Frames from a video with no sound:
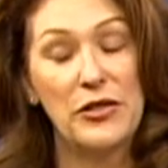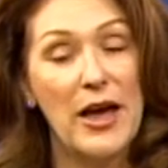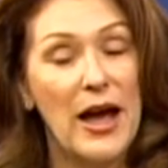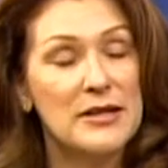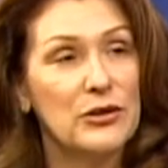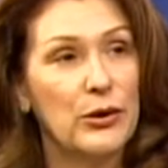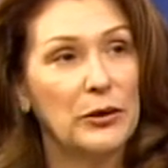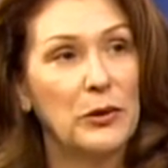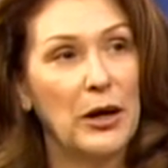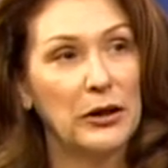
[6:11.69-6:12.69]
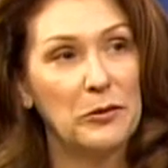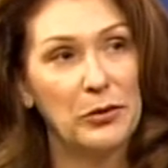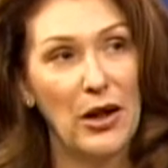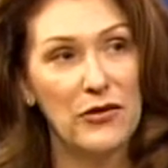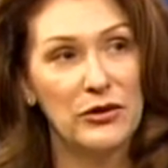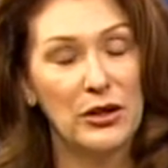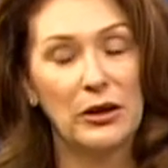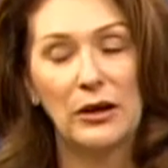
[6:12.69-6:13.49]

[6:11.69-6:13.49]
That's going well in Bluffton.